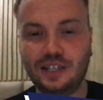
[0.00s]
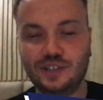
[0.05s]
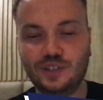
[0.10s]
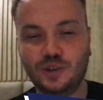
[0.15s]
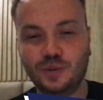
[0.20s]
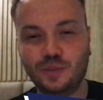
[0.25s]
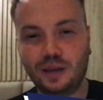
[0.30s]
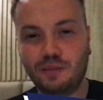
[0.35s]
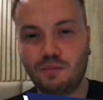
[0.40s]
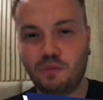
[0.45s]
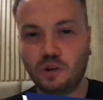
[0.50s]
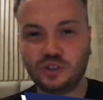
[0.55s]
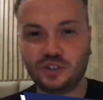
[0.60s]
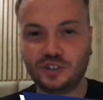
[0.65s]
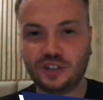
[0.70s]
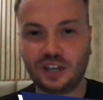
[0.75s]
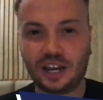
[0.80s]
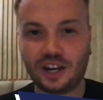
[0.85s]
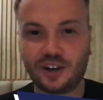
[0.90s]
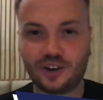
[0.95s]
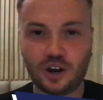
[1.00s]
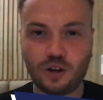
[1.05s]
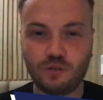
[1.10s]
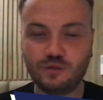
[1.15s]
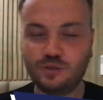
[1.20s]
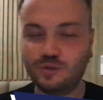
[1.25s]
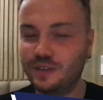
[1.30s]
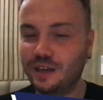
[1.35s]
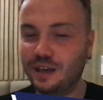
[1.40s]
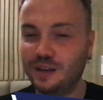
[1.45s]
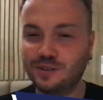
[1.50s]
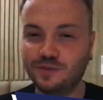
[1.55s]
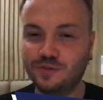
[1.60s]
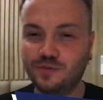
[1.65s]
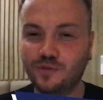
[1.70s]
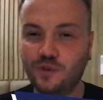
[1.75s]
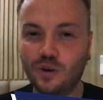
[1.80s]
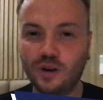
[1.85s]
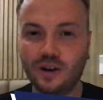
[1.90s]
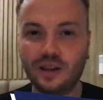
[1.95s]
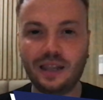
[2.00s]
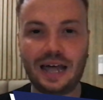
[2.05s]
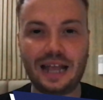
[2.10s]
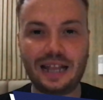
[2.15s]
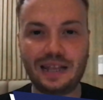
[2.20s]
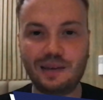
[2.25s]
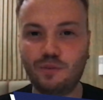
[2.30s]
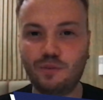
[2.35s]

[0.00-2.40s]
Serbia and Montenegro of 2004, Lane